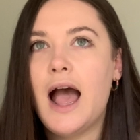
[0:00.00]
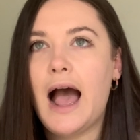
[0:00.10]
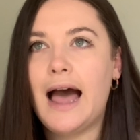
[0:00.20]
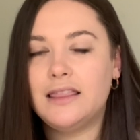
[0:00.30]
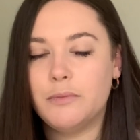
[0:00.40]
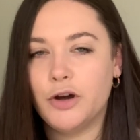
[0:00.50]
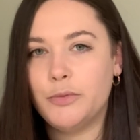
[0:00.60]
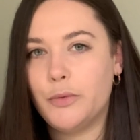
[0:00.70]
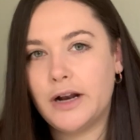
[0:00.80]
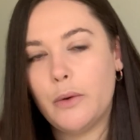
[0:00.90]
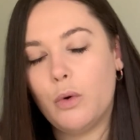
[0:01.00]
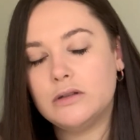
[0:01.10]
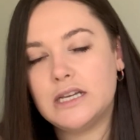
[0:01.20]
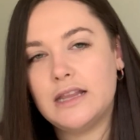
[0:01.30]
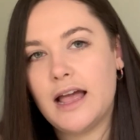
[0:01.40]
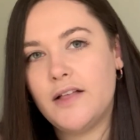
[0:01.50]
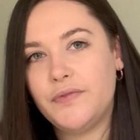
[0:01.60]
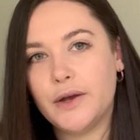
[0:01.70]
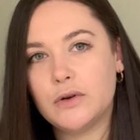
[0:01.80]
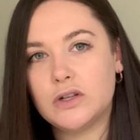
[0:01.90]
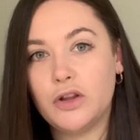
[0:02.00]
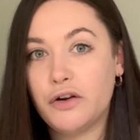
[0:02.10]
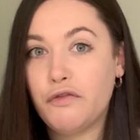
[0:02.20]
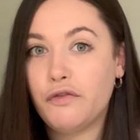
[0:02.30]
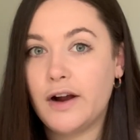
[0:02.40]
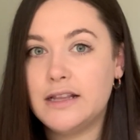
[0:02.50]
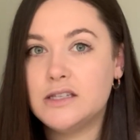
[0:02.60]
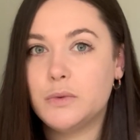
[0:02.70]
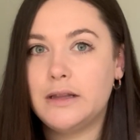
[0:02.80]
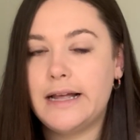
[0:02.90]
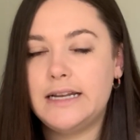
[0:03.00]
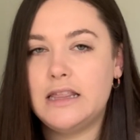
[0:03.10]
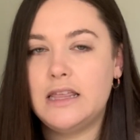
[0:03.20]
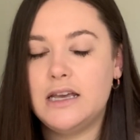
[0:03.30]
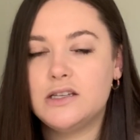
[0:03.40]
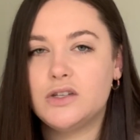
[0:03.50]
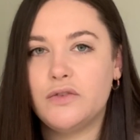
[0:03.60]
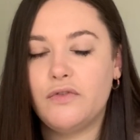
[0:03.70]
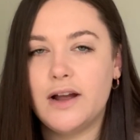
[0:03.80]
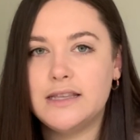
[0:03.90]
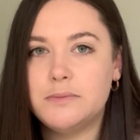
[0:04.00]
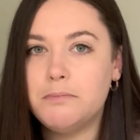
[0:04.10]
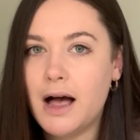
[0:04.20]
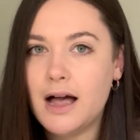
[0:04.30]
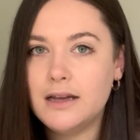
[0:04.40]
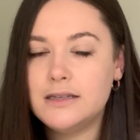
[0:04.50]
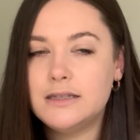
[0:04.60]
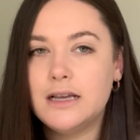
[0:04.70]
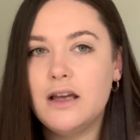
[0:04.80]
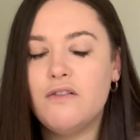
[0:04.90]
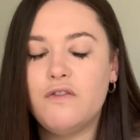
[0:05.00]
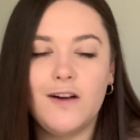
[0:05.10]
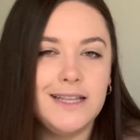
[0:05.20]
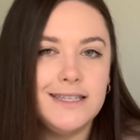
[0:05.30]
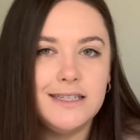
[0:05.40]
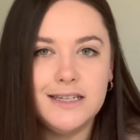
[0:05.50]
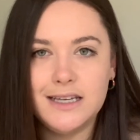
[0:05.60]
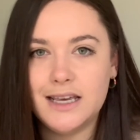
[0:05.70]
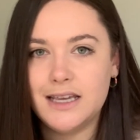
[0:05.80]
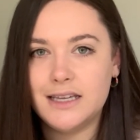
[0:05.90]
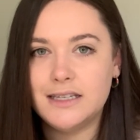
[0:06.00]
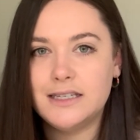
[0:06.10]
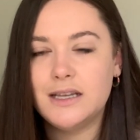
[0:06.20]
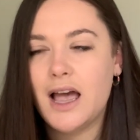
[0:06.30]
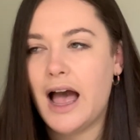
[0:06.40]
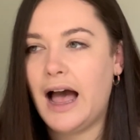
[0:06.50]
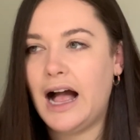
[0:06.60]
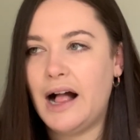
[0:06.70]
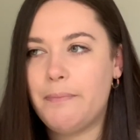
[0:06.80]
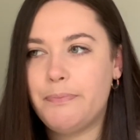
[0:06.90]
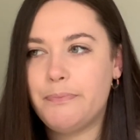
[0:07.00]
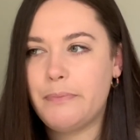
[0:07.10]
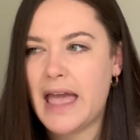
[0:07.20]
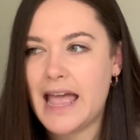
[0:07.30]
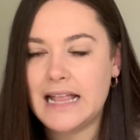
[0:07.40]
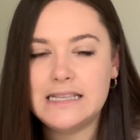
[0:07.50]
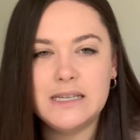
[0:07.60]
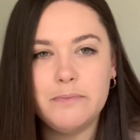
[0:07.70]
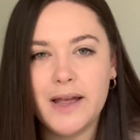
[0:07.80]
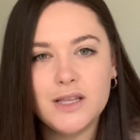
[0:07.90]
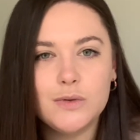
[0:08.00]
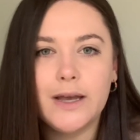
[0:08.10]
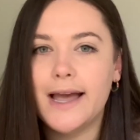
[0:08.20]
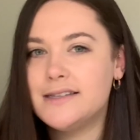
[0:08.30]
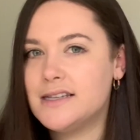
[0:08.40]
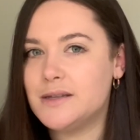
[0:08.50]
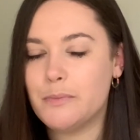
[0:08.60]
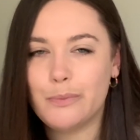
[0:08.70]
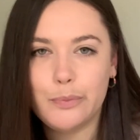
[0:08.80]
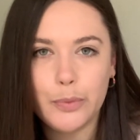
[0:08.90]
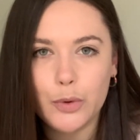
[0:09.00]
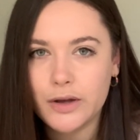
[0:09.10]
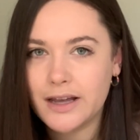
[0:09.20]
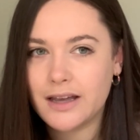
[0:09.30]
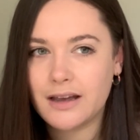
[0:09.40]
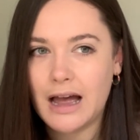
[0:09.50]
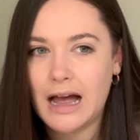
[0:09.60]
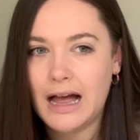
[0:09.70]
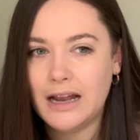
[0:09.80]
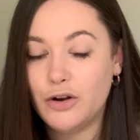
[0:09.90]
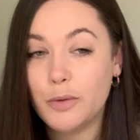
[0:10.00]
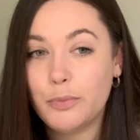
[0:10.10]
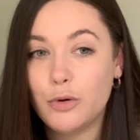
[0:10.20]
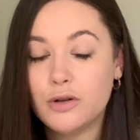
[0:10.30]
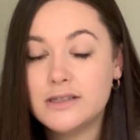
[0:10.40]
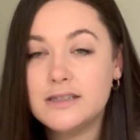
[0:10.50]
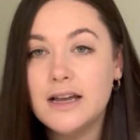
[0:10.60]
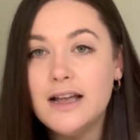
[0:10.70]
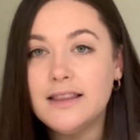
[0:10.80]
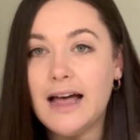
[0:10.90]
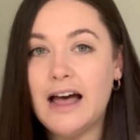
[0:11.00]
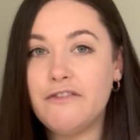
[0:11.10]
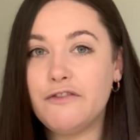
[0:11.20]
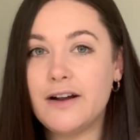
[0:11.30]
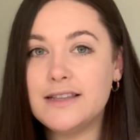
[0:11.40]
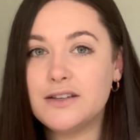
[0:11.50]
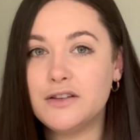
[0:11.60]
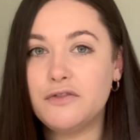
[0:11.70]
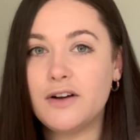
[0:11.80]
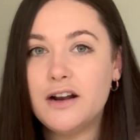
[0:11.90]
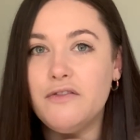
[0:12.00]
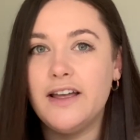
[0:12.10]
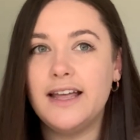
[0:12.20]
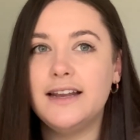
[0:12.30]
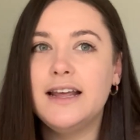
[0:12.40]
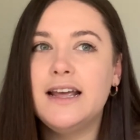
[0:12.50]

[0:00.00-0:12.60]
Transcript: at the moment when I walked in there, there were a lot of friends related things. So friends mugs, friends stickers, uh, pens and pencil cases and book uh, notebooks that have friends on the front of it.